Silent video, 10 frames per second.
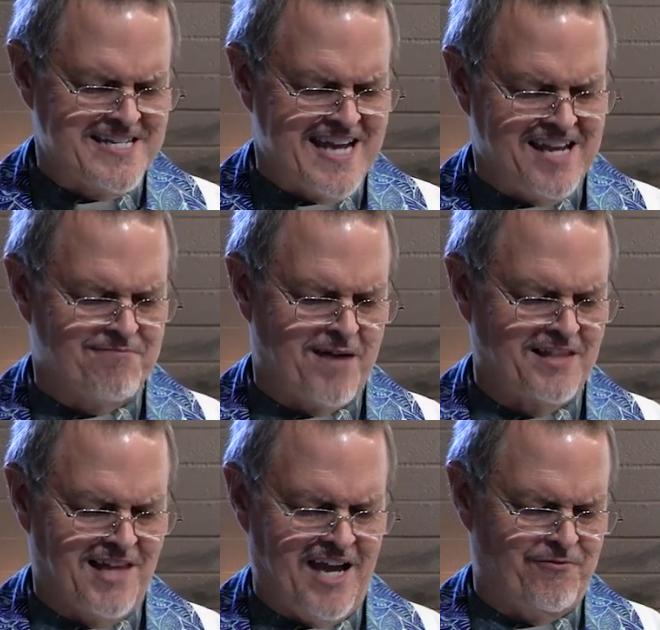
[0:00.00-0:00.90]
day of my
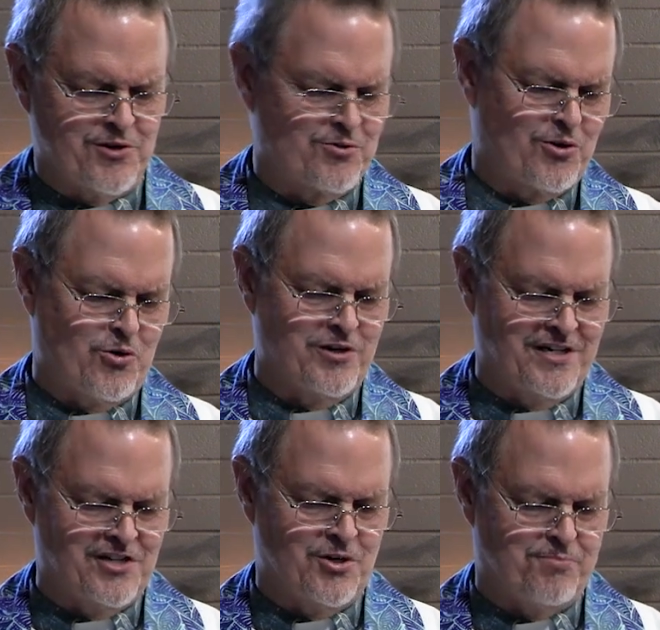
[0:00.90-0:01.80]
life was
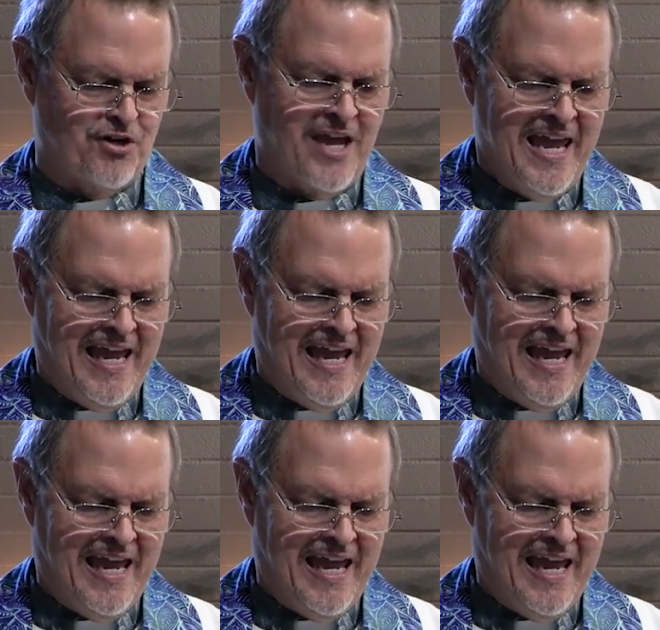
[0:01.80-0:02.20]
recorded in your book.